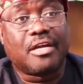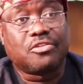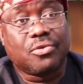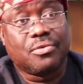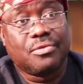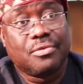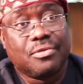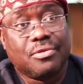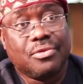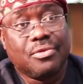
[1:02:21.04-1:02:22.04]
factor,
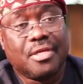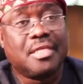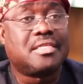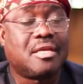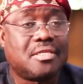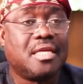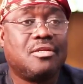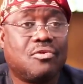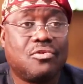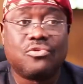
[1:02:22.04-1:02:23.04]
it's
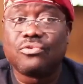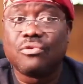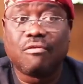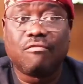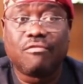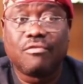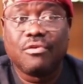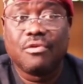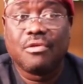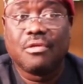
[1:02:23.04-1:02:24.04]
outside the control
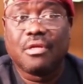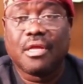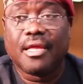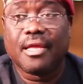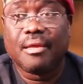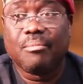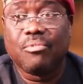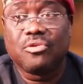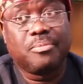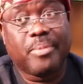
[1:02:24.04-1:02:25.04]
of
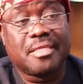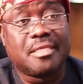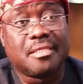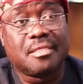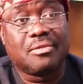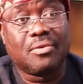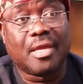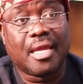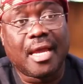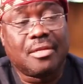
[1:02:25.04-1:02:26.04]
most persons,
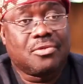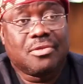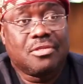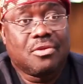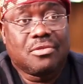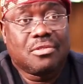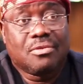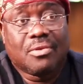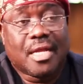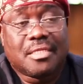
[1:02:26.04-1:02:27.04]
okay? And so they
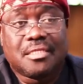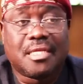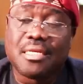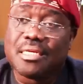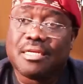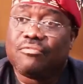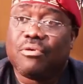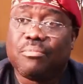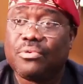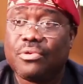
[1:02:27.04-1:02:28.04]
just look at it and they
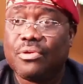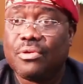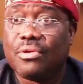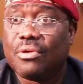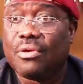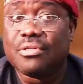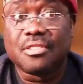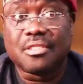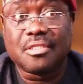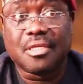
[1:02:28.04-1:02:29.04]
give up
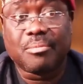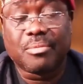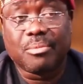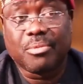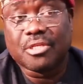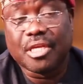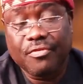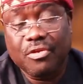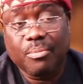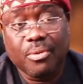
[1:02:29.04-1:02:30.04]
on the system. But
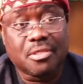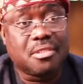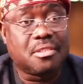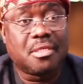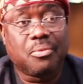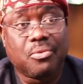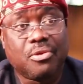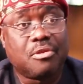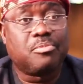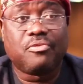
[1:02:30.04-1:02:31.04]
giving up on the system
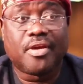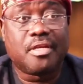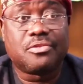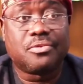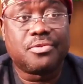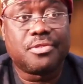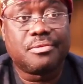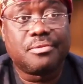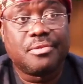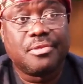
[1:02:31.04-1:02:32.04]
will not provide a
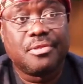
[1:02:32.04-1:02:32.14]
solution.